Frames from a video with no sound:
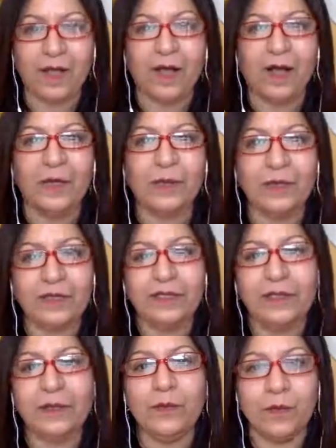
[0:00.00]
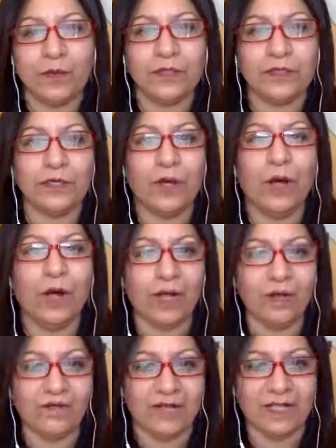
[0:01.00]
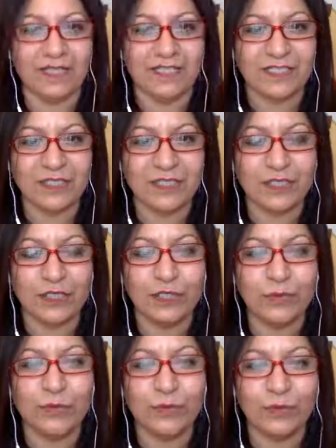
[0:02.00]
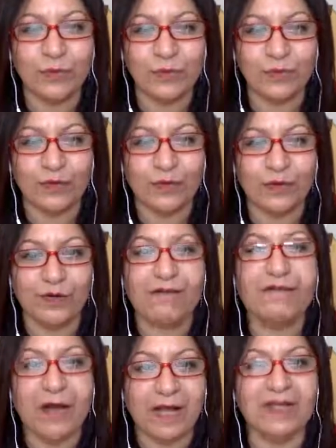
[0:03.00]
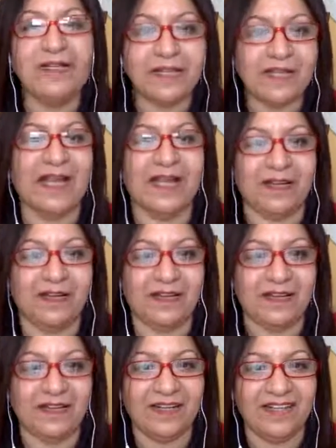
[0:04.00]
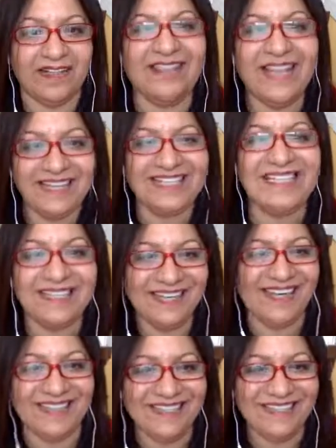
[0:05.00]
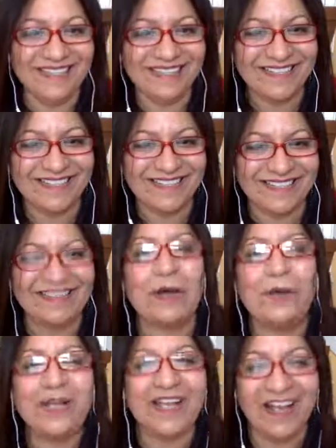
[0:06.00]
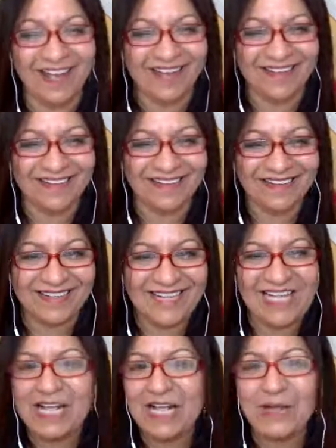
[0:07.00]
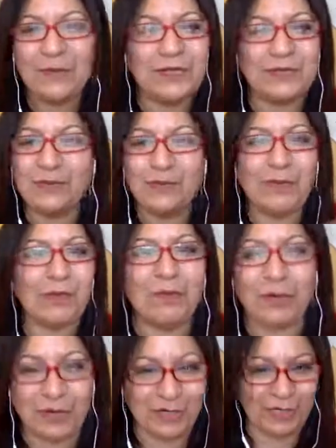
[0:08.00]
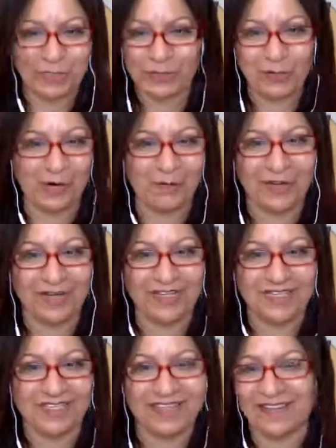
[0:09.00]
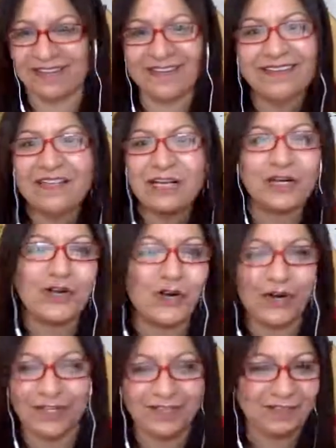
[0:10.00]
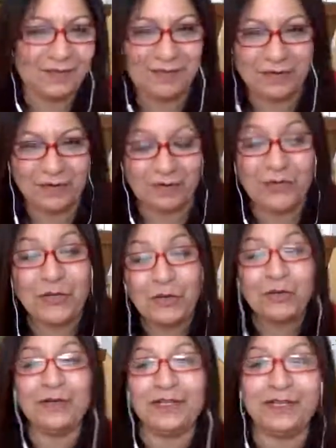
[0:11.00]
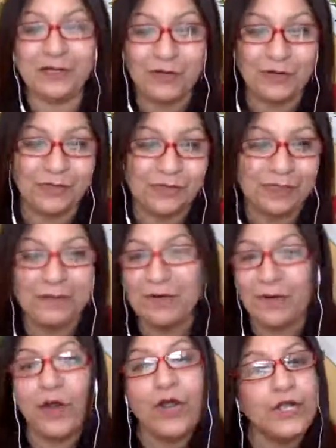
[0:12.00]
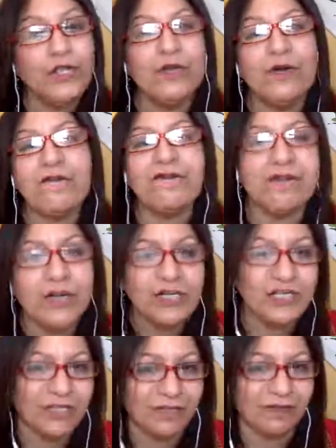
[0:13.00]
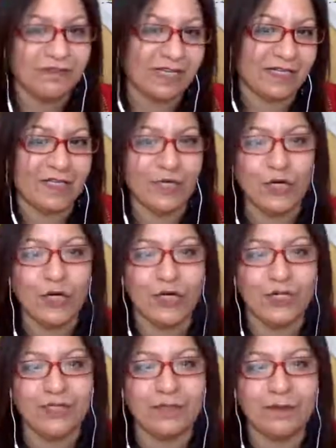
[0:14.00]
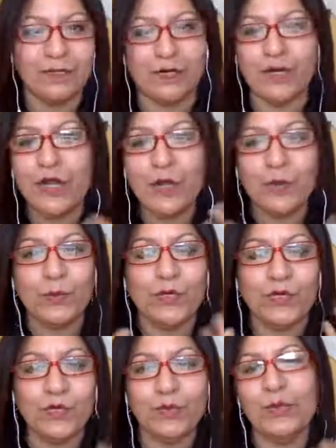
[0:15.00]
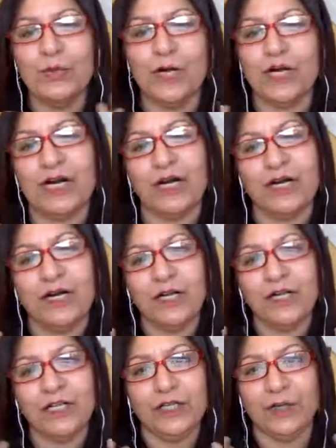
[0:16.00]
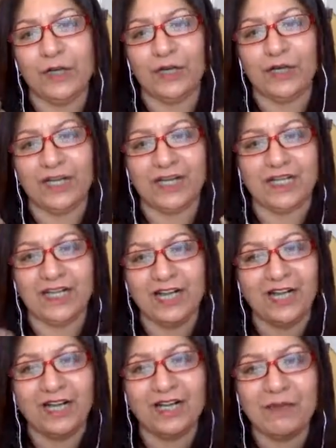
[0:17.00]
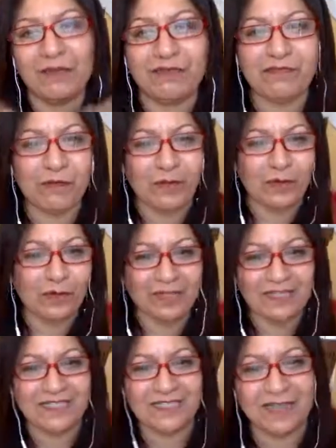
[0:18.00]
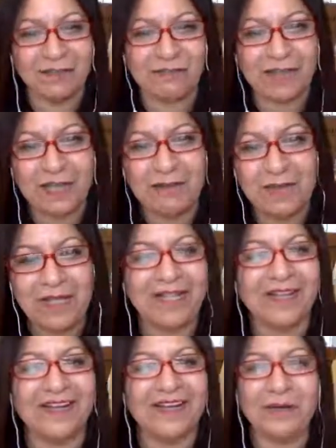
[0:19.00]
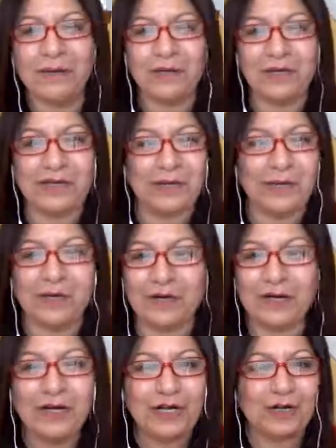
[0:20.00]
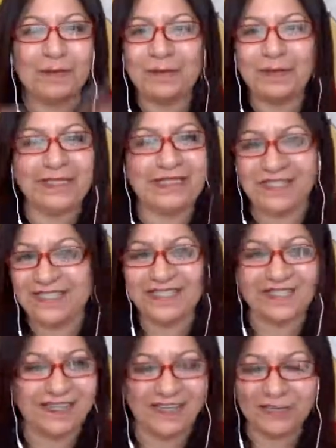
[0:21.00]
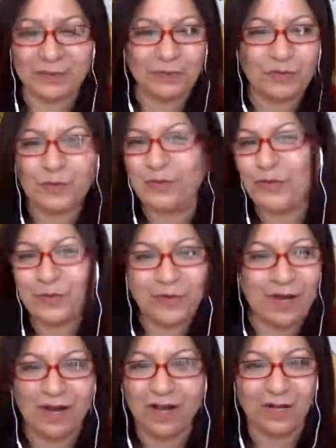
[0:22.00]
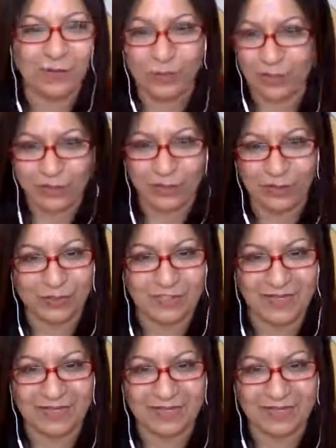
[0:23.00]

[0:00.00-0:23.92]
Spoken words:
really want all of us to find again that delight that we had when we were born into our bodies. That little girl in the mirror, your little girl in the mirror, your version of that little girl in the mirror when you were, like young and before all that stuff came in, and when you were completely delighted with who you are and what you looked like.